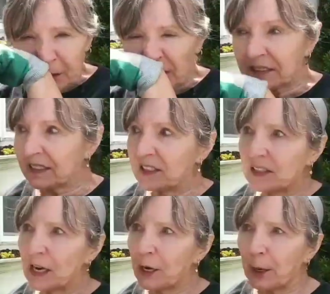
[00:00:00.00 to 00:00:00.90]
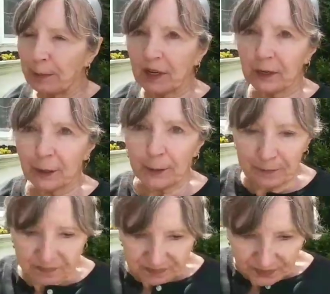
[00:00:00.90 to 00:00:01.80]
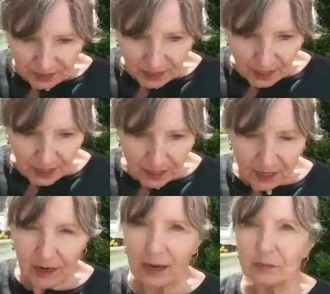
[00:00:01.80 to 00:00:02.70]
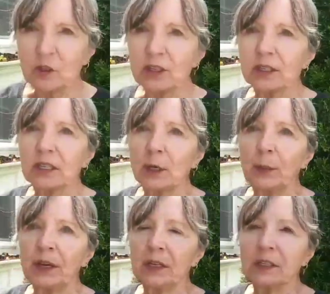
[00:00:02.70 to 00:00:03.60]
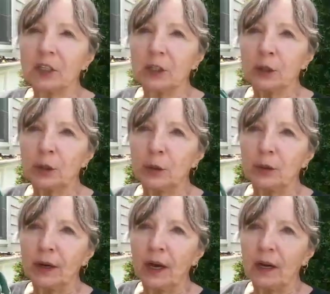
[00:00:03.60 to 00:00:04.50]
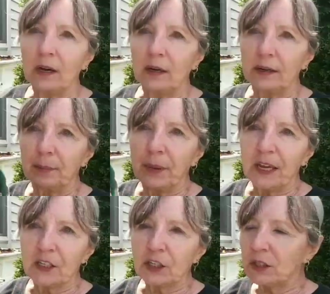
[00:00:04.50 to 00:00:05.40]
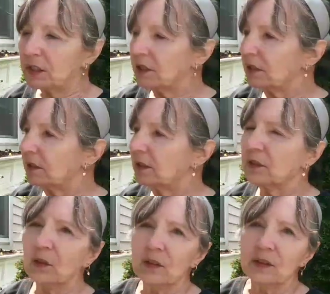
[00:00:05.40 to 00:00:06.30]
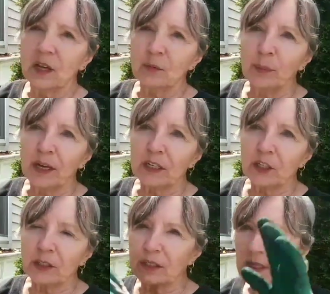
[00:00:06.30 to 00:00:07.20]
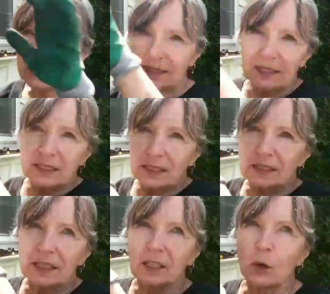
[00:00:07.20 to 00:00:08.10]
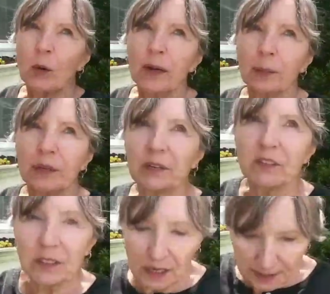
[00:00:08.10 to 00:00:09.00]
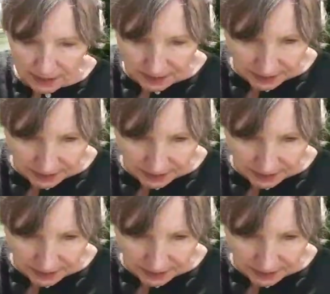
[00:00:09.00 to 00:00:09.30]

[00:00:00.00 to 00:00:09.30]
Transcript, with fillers: at least not up here. Uh, I'm just keeping it to uh, impatiens. These are the sun patients because this does get quite a bit of sun